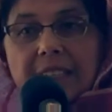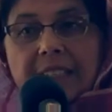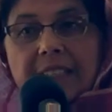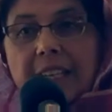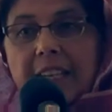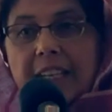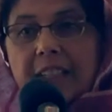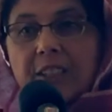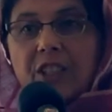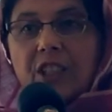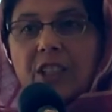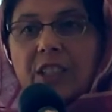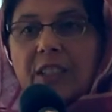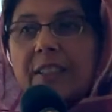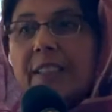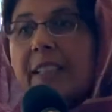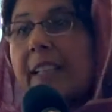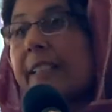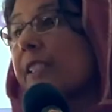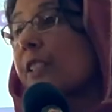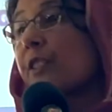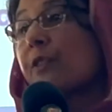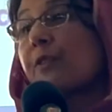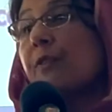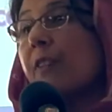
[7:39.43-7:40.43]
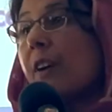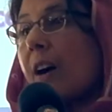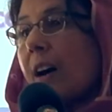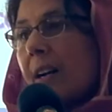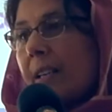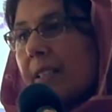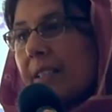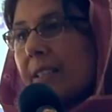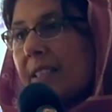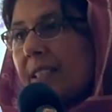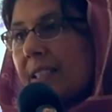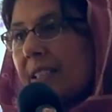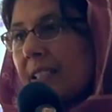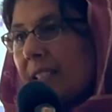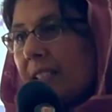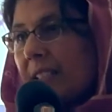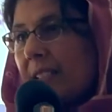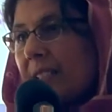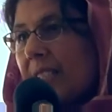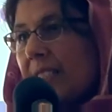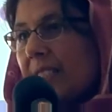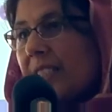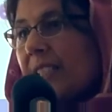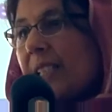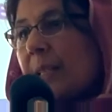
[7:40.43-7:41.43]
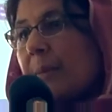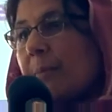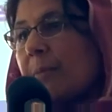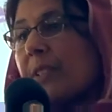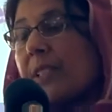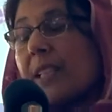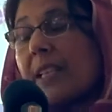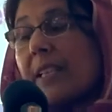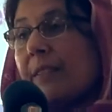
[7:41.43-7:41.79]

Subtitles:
in nature that is vast, that seems